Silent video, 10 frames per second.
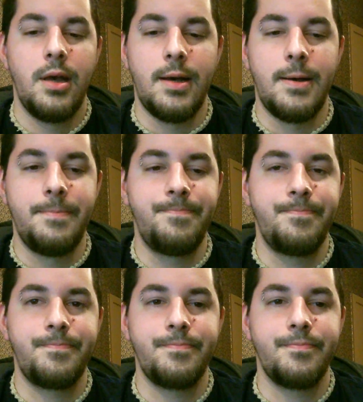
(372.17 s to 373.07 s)
Um,
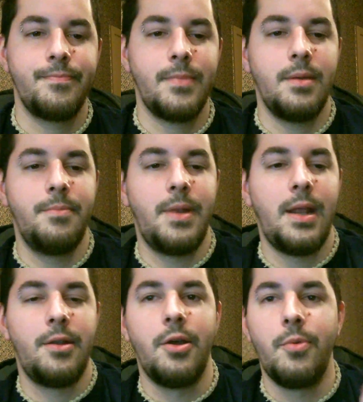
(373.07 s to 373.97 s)
but
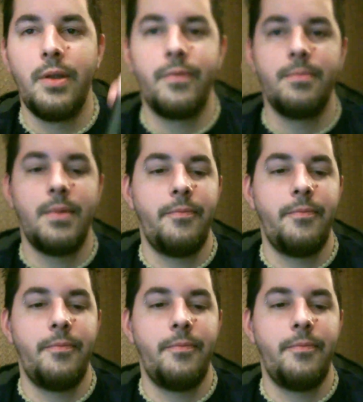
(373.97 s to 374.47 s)
I don't know, whenever I'm,